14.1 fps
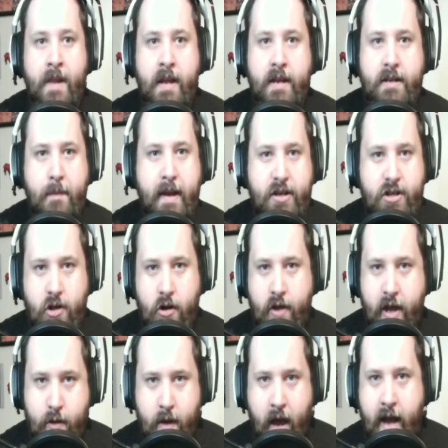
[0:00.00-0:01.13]
to make sure that
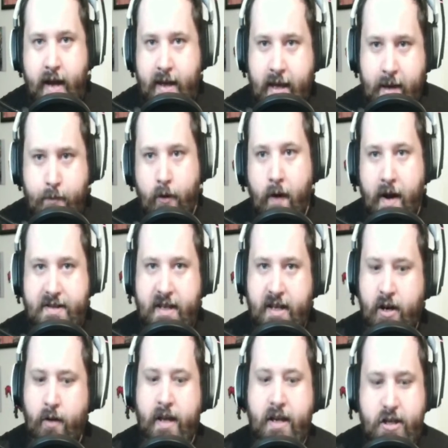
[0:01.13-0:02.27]
you kind of keep progressing, you
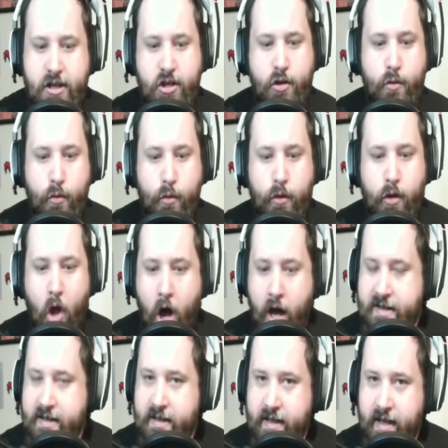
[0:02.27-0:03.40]
don't get too
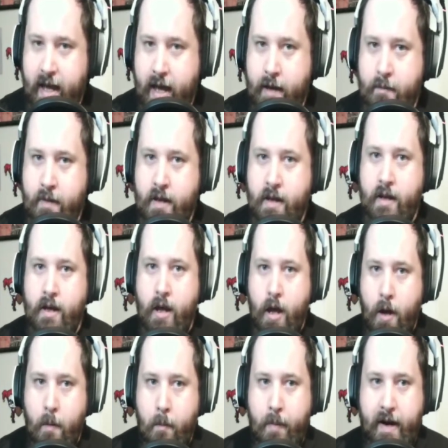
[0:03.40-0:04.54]
lost in the game,
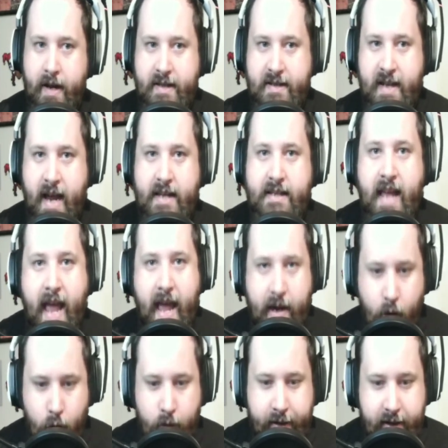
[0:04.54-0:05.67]
but it's not as
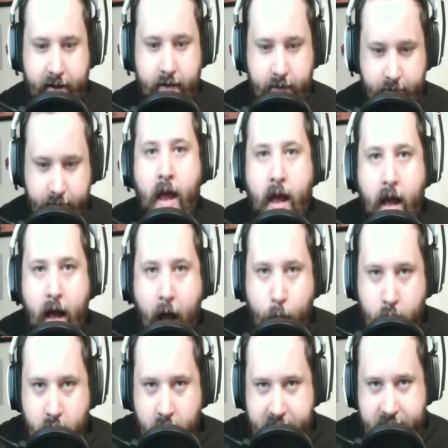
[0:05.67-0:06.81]
hand-holdy. I will also